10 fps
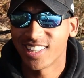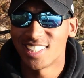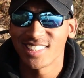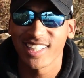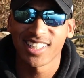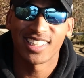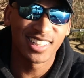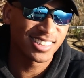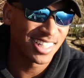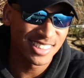things like that,
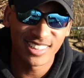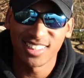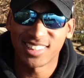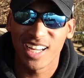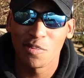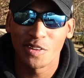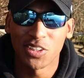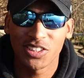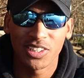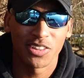that's a good time to
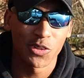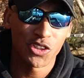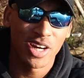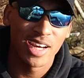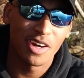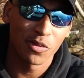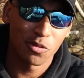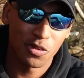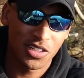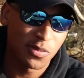go try out
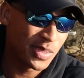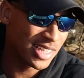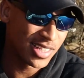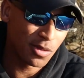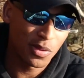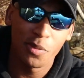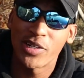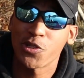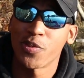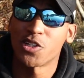fishing, because the
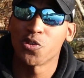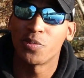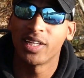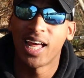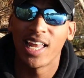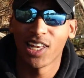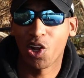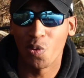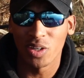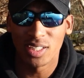barometric pressure will be a lot
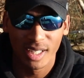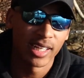lower.